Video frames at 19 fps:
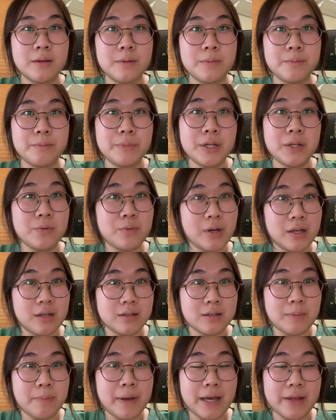Meanwhile,
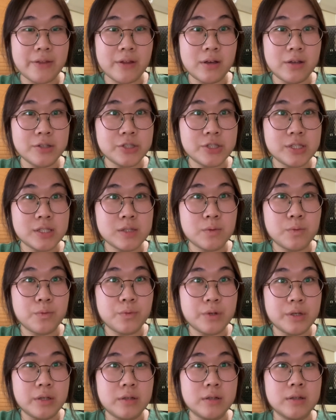the pathologist
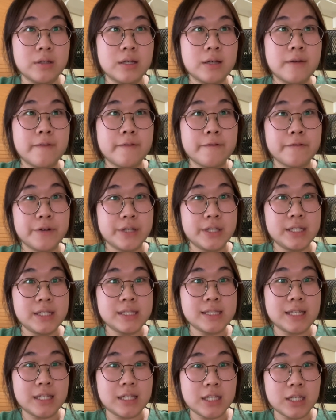will freeze
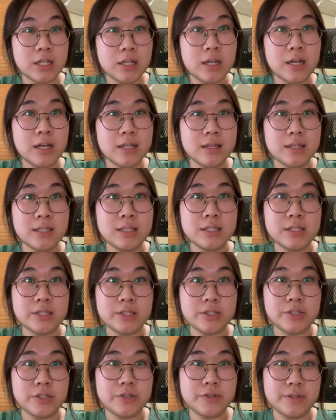and cut the
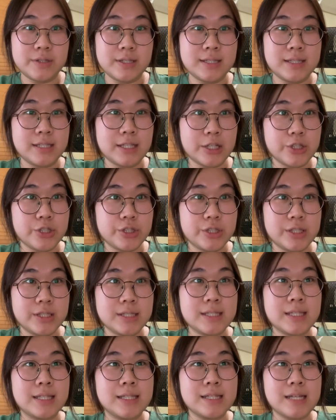tissue into sections
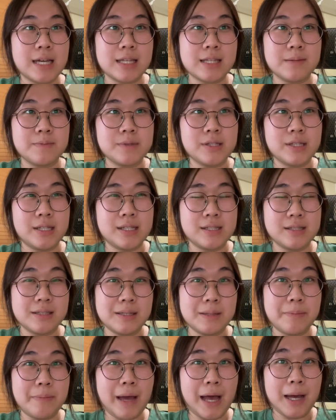and dye them to easily
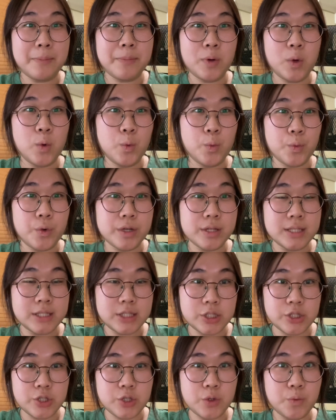map where the
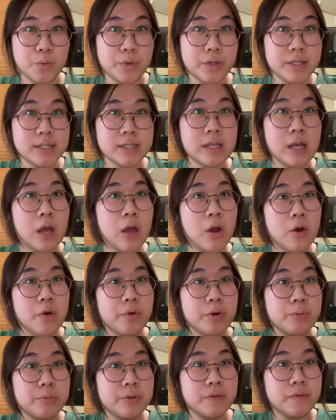tissue was
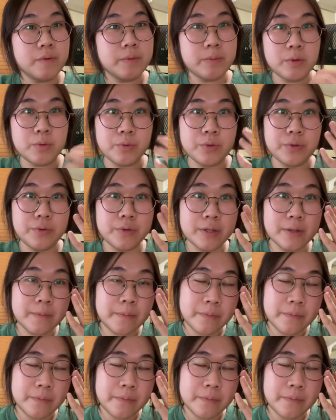removed from the wound.